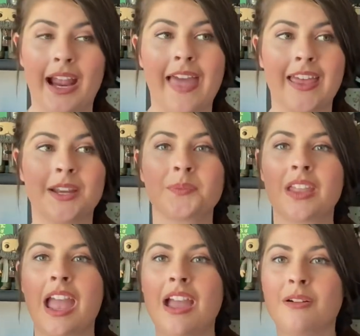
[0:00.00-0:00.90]
And then
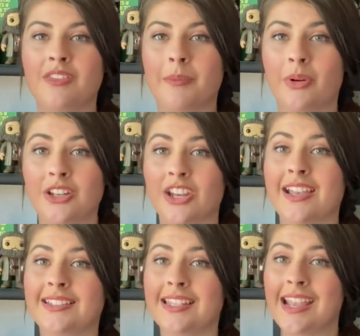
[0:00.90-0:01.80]
they put
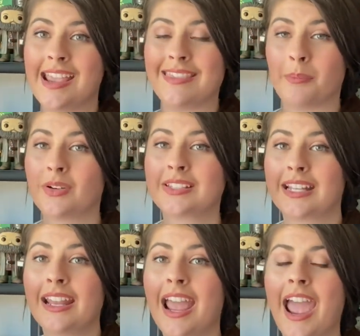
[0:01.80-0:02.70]
Jace in that prison,